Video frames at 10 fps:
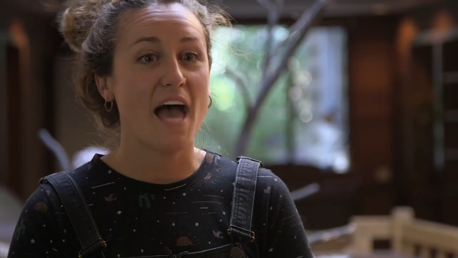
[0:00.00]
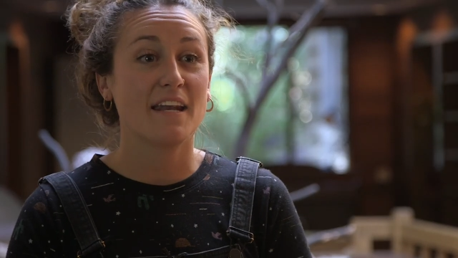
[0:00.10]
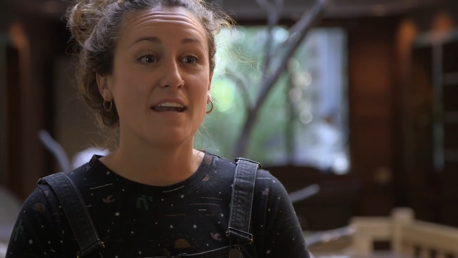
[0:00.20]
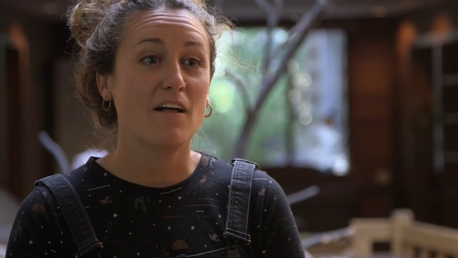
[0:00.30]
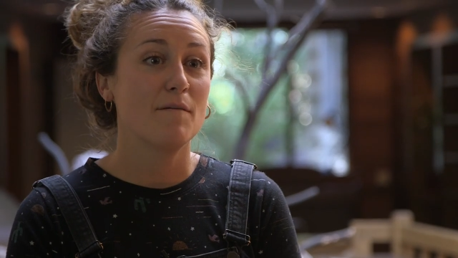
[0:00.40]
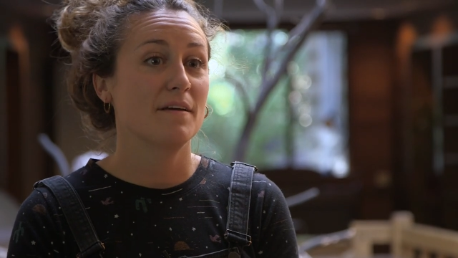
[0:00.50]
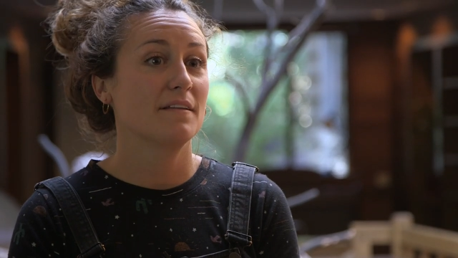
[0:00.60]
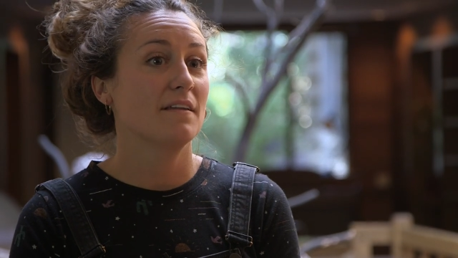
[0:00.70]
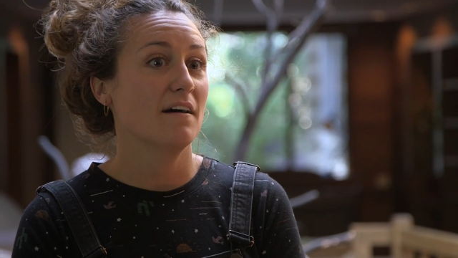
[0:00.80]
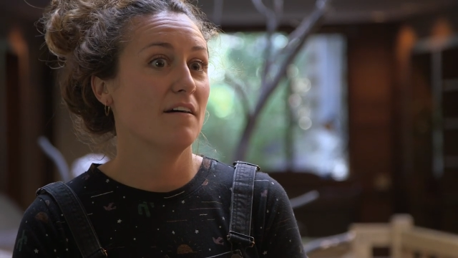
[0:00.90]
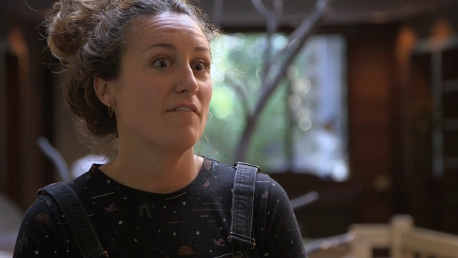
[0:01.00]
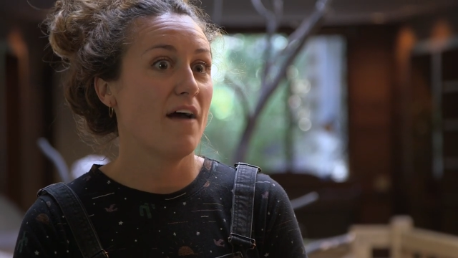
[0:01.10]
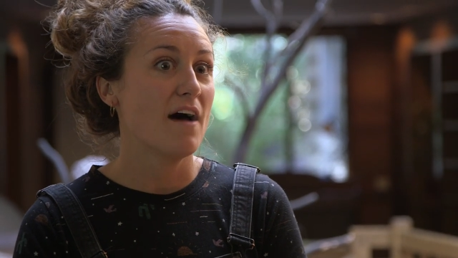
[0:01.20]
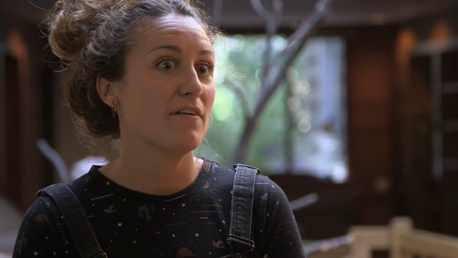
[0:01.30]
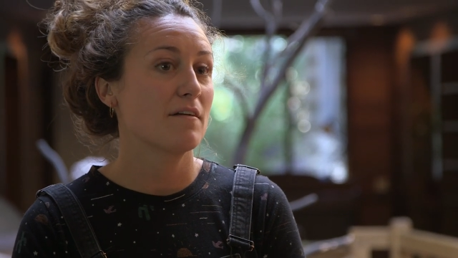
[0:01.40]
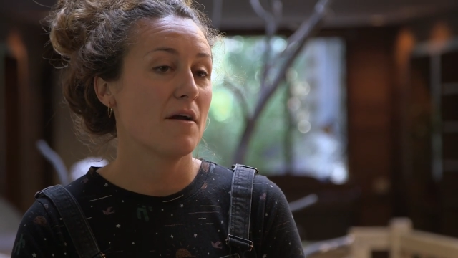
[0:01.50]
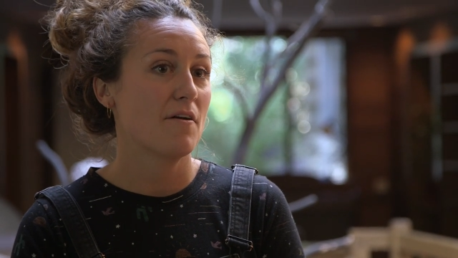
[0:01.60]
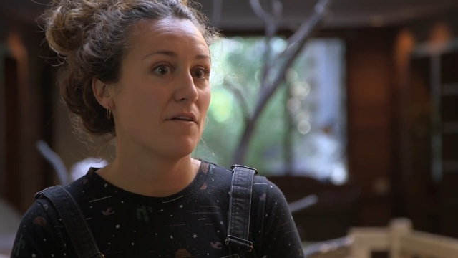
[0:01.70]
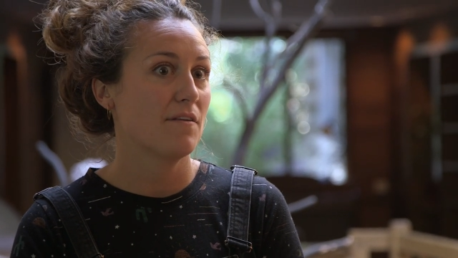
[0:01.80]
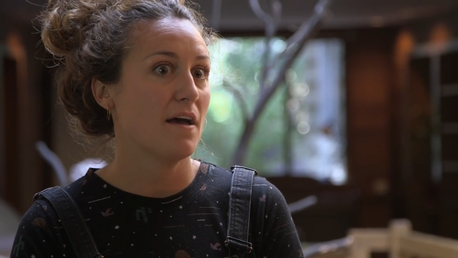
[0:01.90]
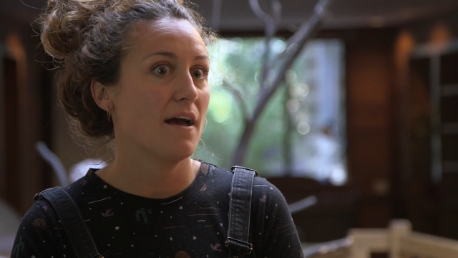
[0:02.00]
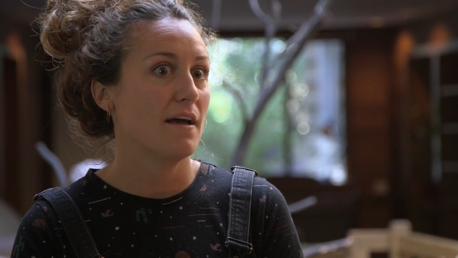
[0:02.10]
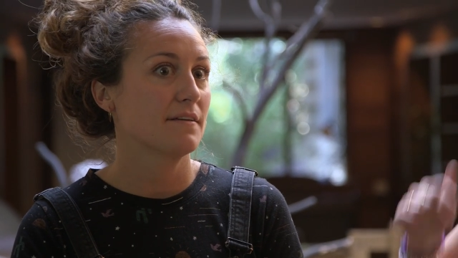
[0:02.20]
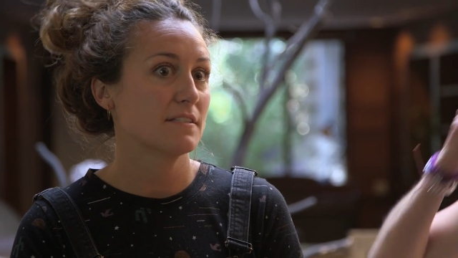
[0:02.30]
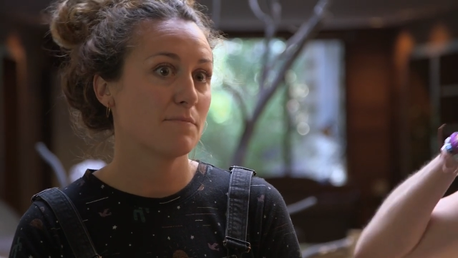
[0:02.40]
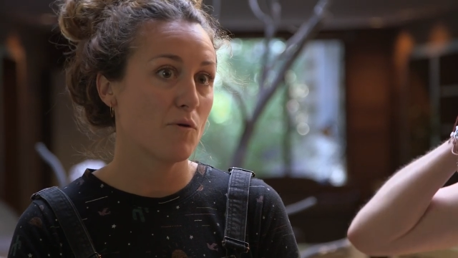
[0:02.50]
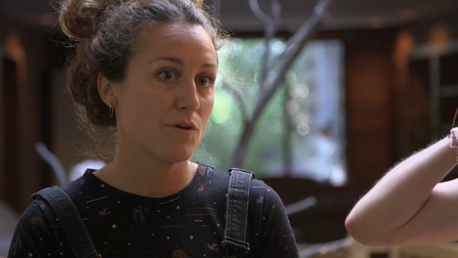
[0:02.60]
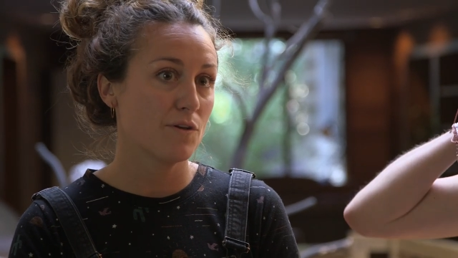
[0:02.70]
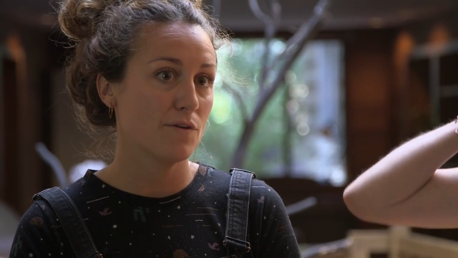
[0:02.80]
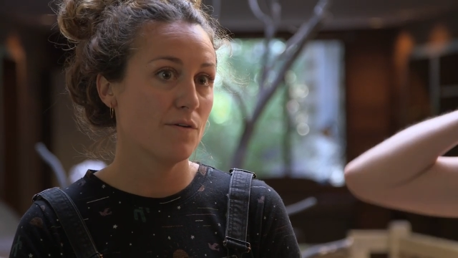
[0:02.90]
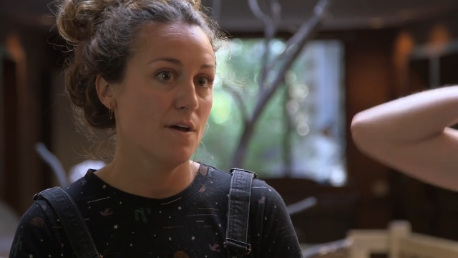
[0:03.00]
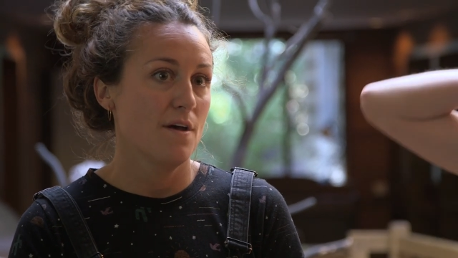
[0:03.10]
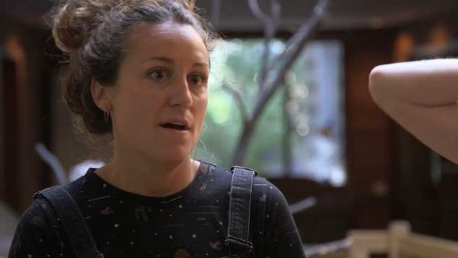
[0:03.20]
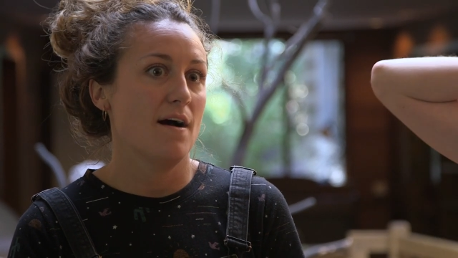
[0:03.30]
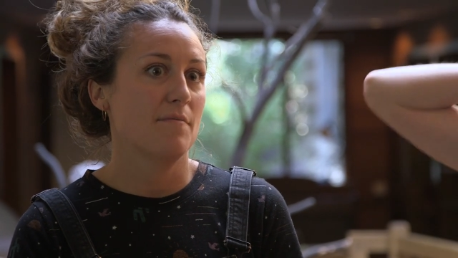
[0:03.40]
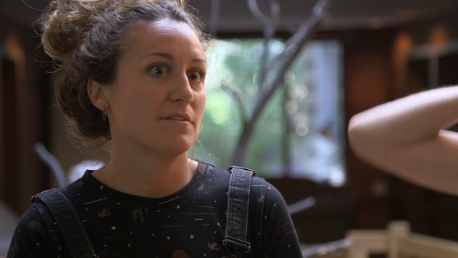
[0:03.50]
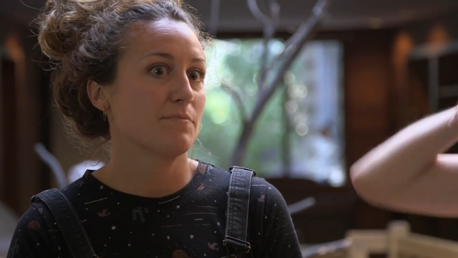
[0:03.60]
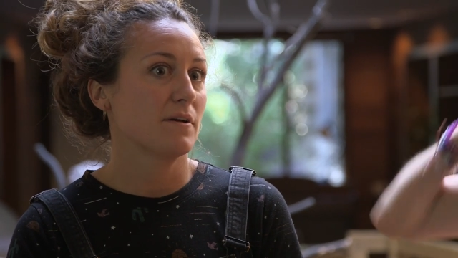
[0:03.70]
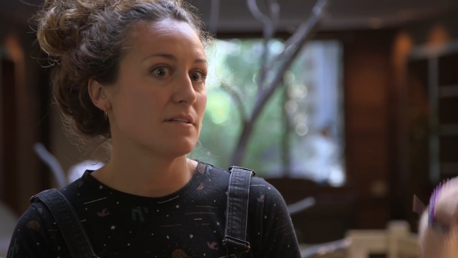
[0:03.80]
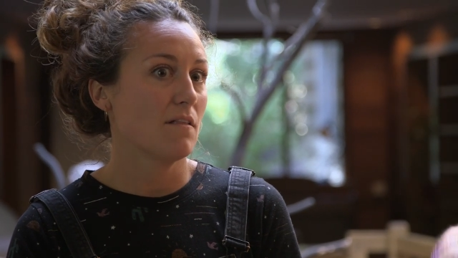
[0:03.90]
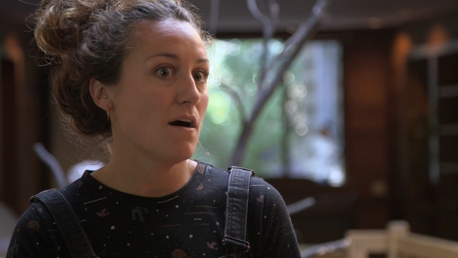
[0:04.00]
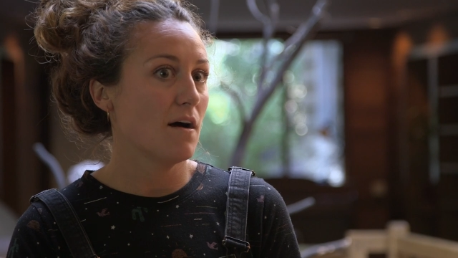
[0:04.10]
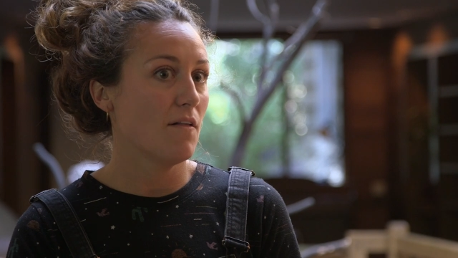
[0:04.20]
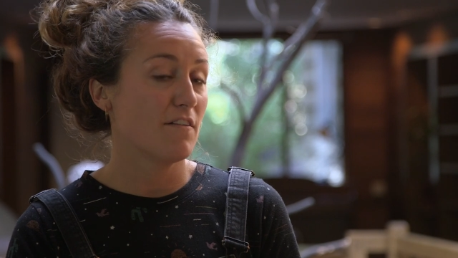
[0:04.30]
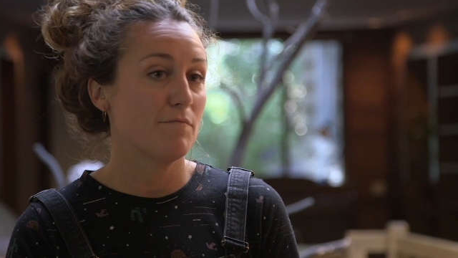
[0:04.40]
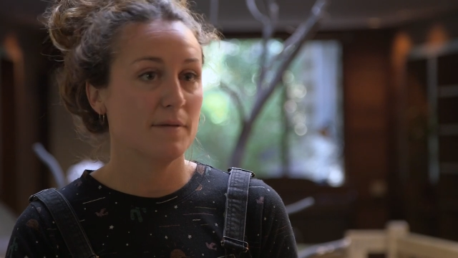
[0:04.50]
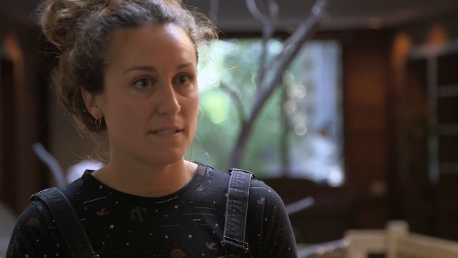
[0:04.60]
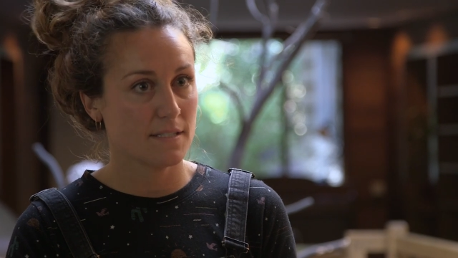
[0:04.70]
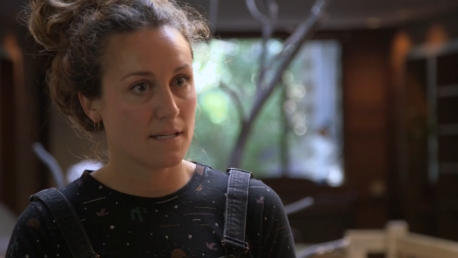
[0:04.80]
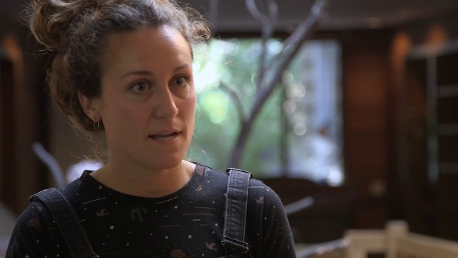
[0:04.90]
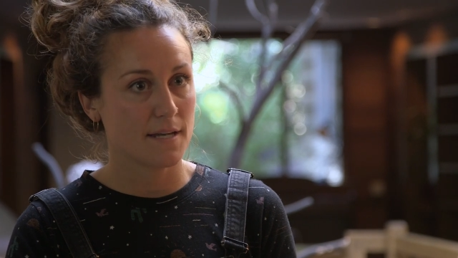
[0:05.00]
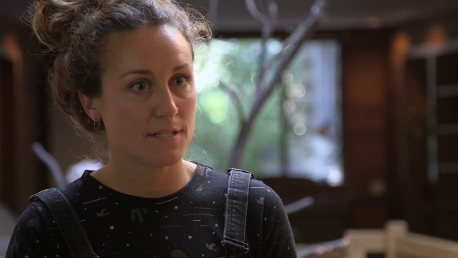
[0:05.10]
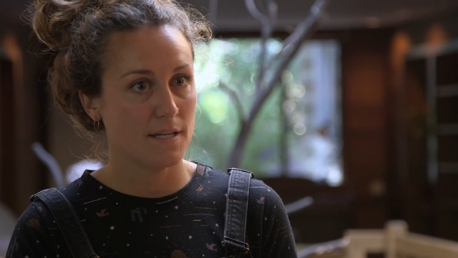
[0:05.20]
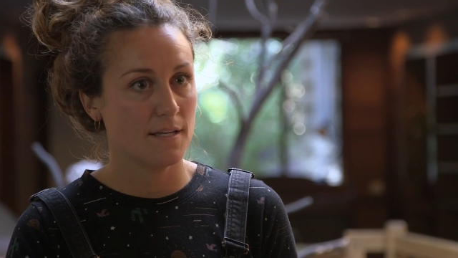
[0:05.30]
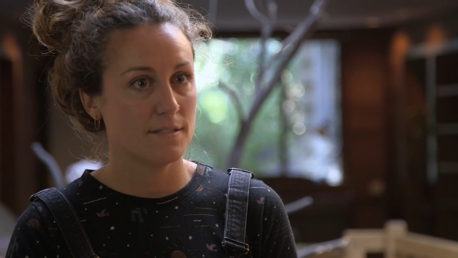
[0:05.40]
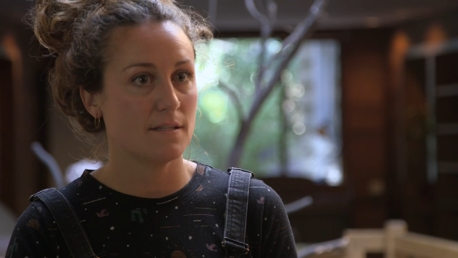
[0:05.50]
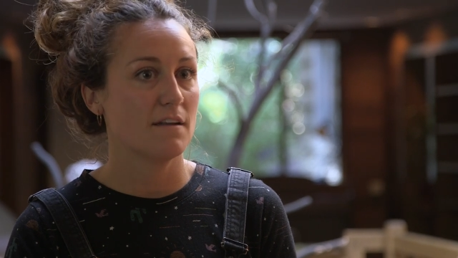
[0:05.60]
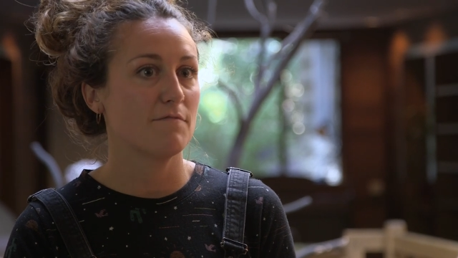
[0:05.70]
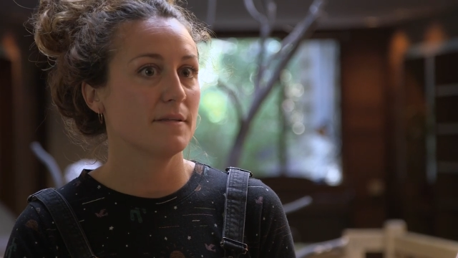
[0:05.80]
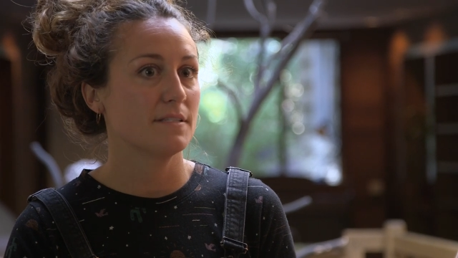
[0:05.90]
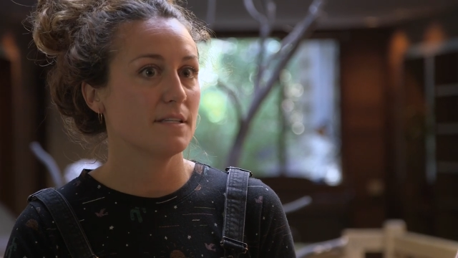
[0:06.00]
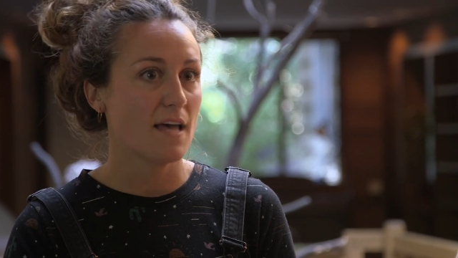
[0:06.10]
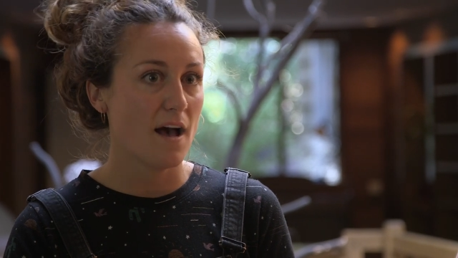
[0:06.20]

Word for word: added element of having Meredith and I to support you, um, there's brings along a lot of business connections, a lot of business